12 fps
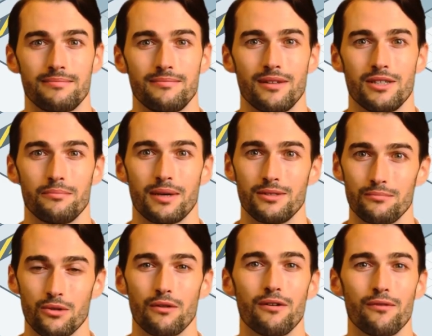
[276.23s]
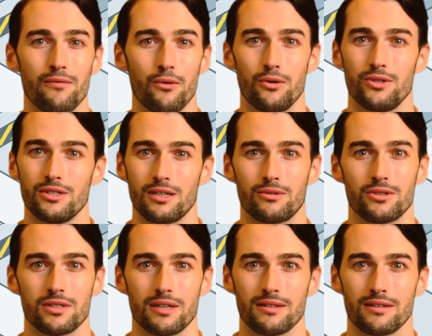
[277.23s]
This makes perfect forward
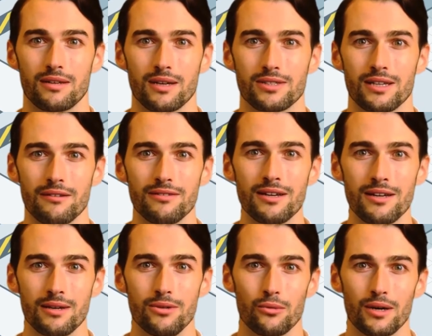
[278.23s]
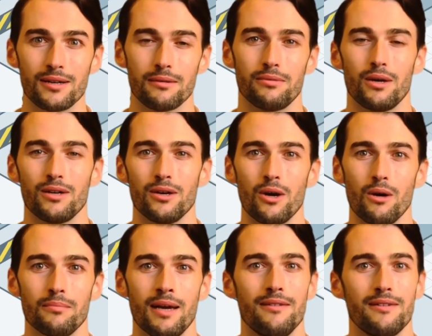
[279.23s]
secrecy a safe key agreement protocol
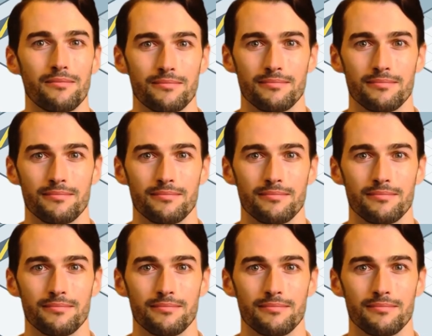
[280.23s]
method.